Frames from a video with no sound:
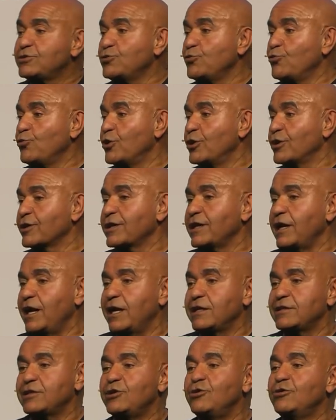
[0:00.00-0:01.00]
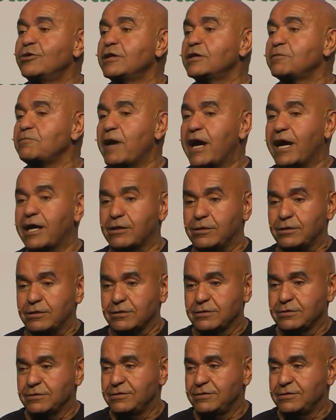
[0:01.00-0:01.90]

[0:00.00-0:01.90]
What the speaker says: to work at Hewlett-Packard,